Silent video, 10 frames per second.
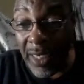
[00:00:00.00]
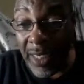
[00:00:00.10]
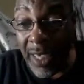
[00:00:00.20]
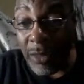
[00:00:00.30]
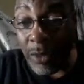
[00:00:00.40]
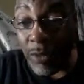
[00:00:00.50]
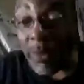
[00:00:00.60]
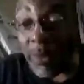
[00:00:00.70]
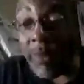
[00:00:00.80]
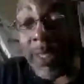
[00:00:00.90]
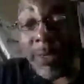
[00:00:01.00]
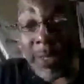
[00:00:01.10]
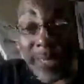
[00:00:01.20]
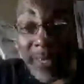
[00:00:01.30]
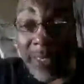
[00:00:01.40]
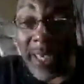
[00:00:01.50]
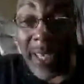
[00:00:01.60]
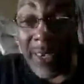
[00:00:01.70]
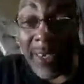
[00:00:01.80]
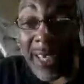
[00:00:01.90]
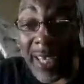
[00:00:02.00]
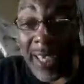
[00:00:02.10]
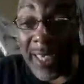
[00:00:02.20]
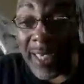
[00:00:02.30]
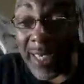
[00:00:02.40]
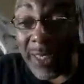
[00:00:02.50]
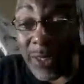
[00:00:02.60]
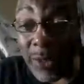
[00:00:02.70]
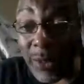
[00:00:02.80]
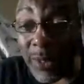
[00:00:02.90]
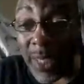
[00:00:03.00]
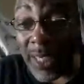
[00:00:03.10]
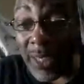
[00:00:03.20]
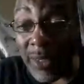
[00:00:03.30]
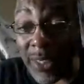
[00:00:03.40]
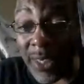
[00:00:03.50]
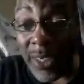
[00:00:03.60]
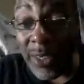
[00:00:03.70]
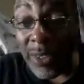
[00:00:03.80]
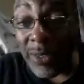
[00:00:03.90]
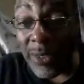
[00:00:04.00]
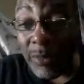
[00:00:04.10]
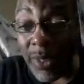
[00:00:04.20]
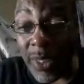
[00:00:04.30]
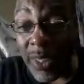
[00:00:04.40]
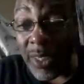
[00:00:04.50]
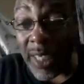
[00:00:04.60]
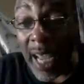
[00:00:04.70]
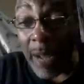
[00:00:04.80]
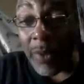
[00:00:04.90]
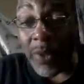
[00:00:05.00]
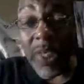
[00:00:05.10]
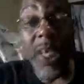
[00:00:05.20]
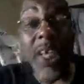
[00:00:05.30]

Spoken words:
she was ripped off at the hotel. Yeah, okay. It's true. Nigerians are known to be scammers.